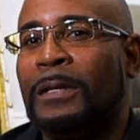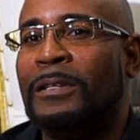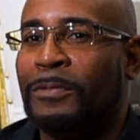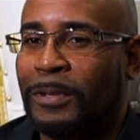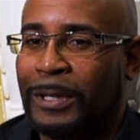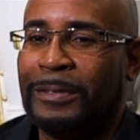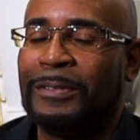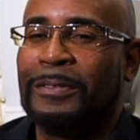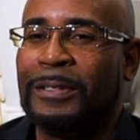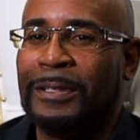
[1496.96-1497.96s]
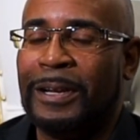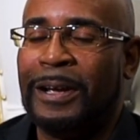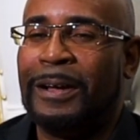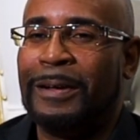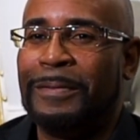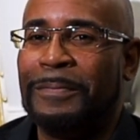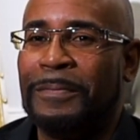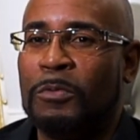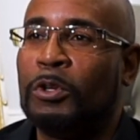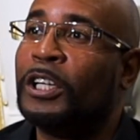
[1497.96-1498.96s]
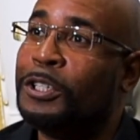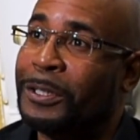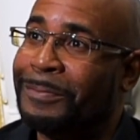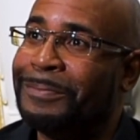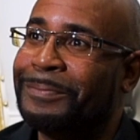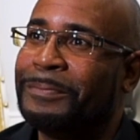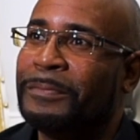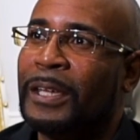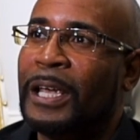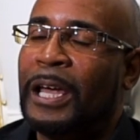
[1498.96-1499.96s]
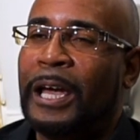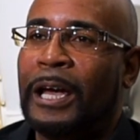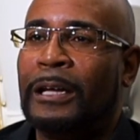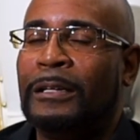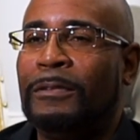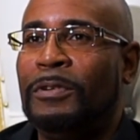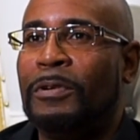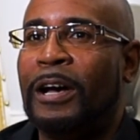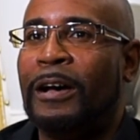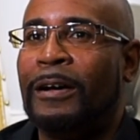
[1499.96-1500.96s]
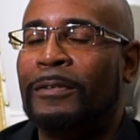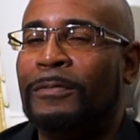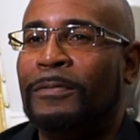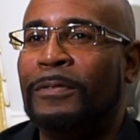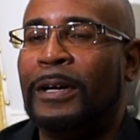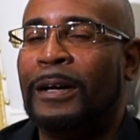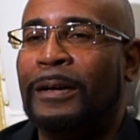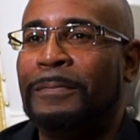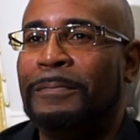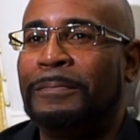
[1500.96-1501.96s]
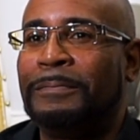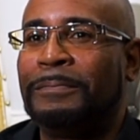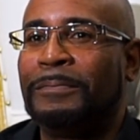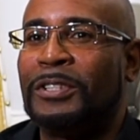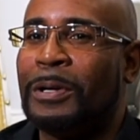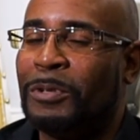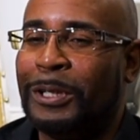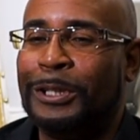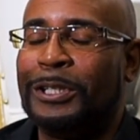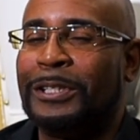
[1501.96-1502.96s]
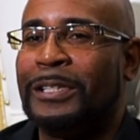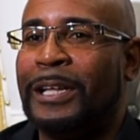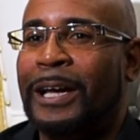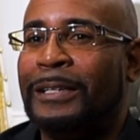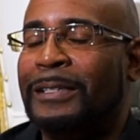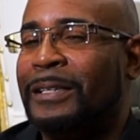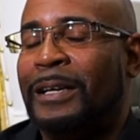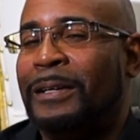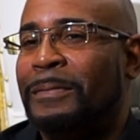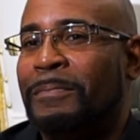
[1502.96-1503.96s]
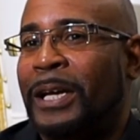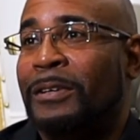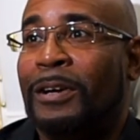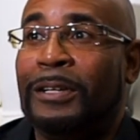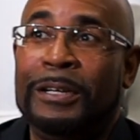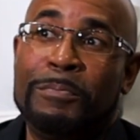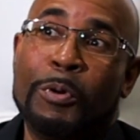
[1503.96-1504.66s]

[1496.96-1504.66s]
different religion. And if you have some religions that might not eat